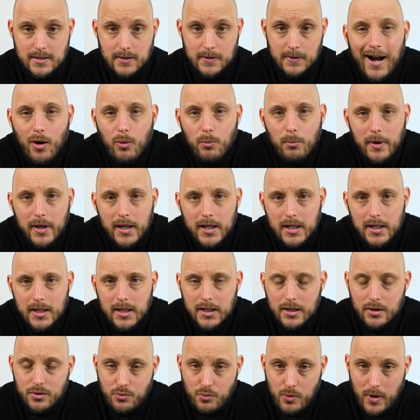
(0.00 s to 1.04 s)
How many
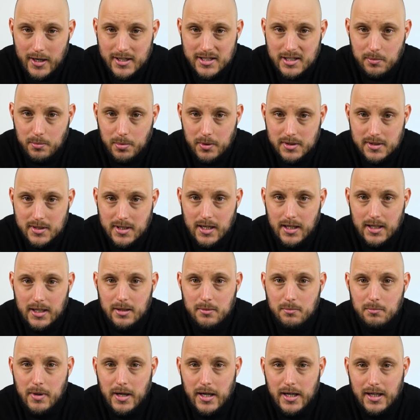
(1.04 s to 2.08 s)
recipes can it
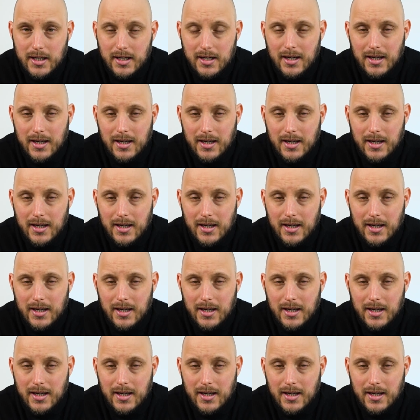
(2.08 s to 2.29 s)
make?